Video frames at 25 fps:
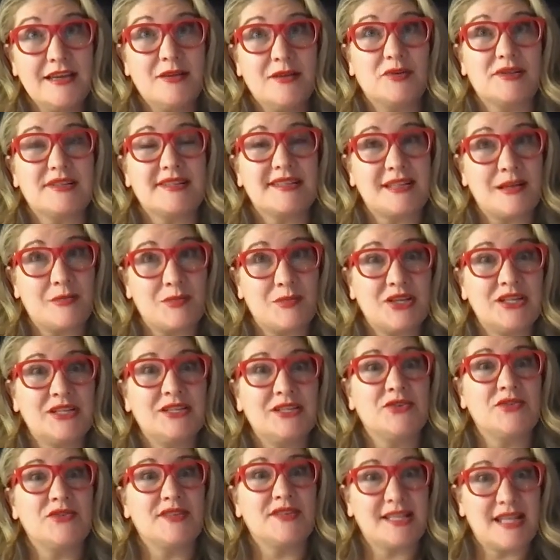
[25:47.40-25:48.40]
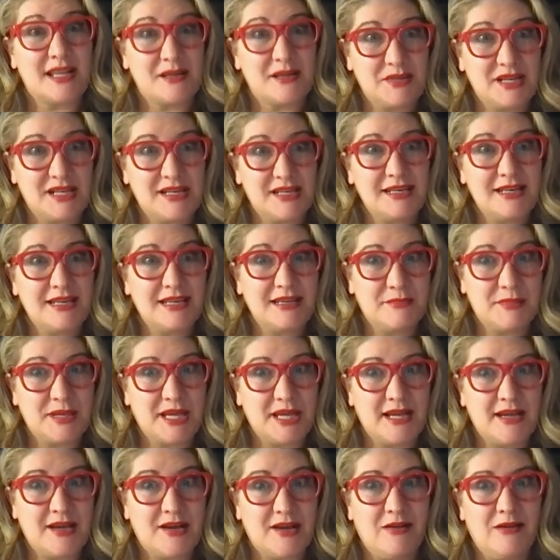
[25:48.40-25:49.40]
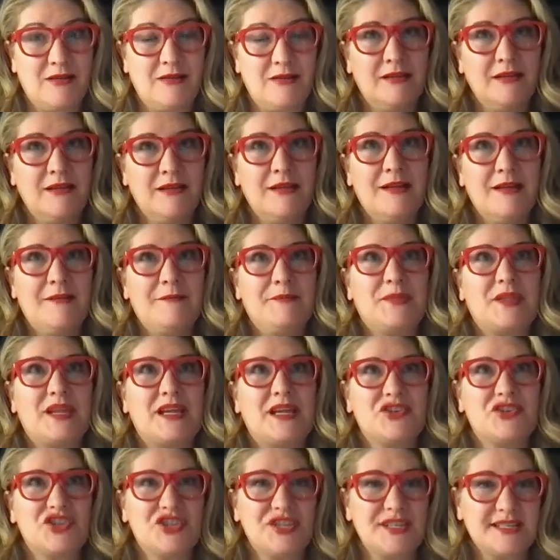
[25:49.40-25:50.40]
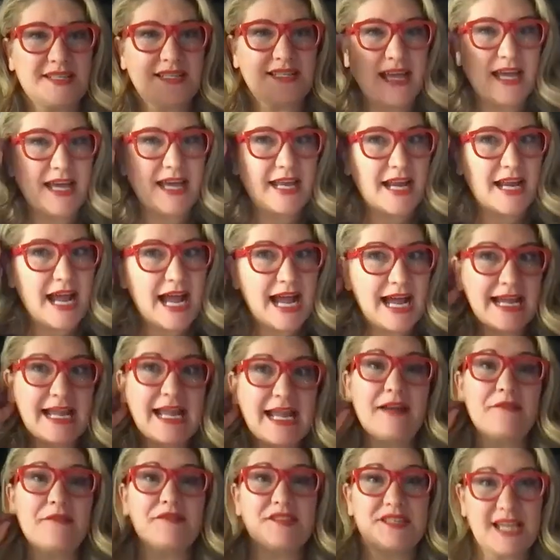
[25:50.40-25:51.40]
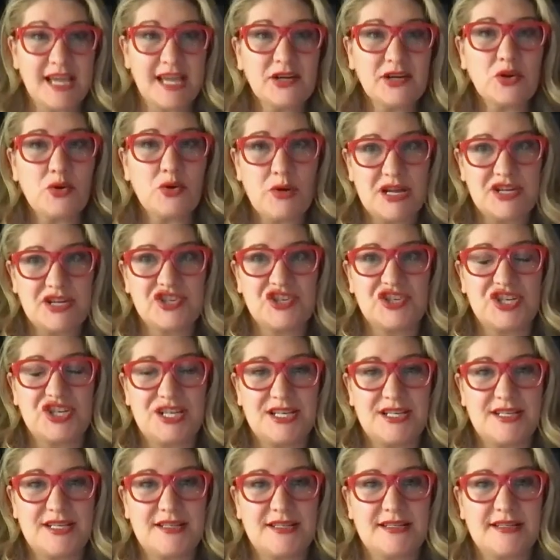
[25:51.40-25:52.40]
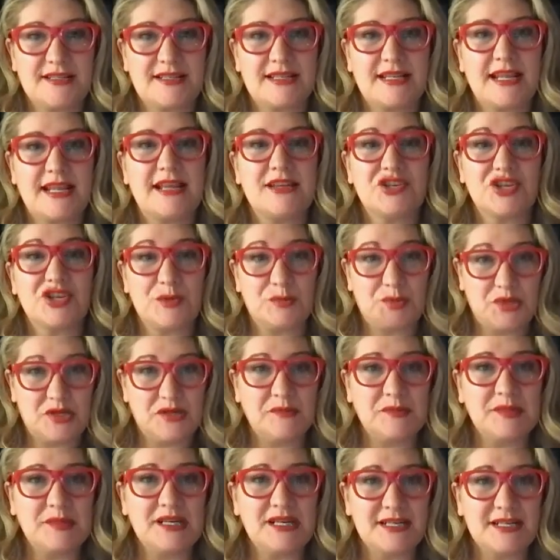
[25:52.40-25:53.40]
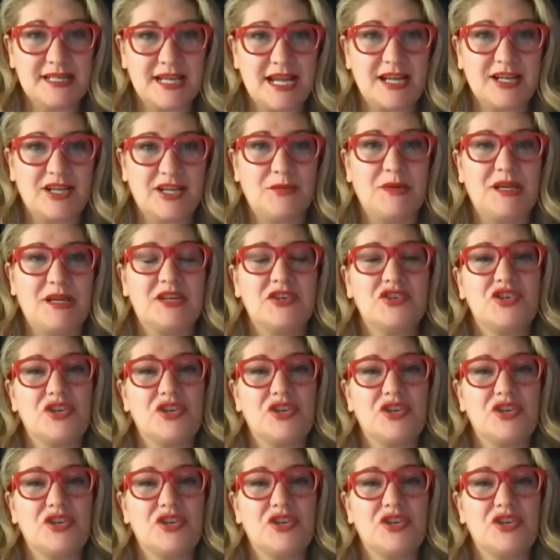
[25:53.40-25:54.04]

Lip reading: was someone who sent me an email, and she said, "I have 10 questions," and she put them in a document.